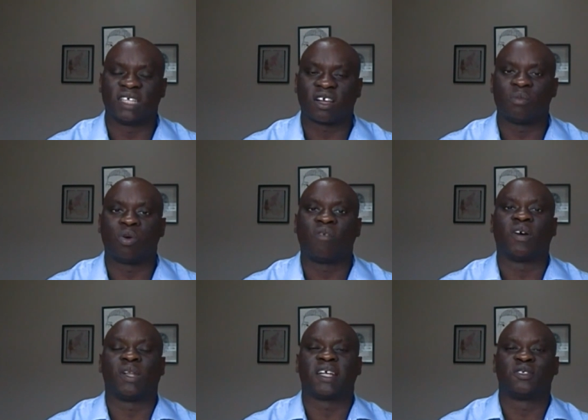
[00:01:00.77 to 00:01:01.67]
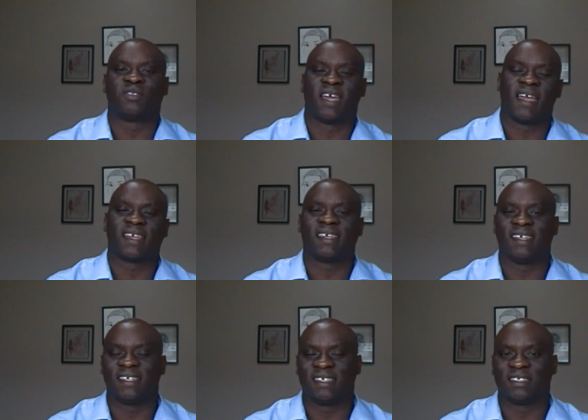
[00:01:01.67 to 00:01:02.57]
The second prop I would like to
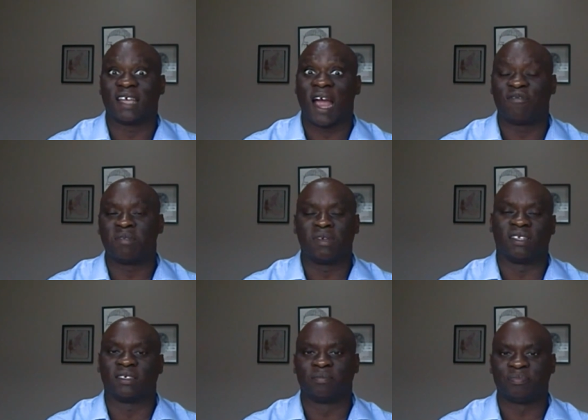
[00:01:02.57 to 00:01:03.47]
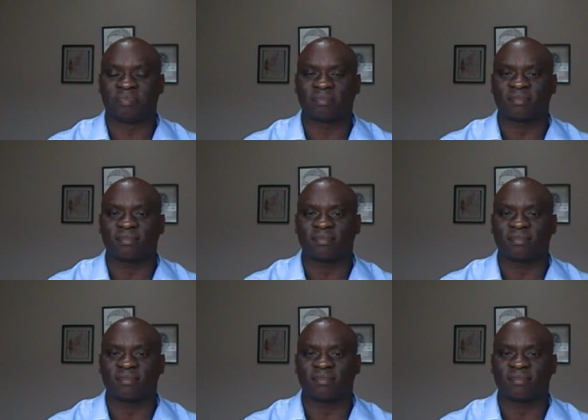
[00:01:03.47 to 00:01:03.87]
thank is Harvey Miller,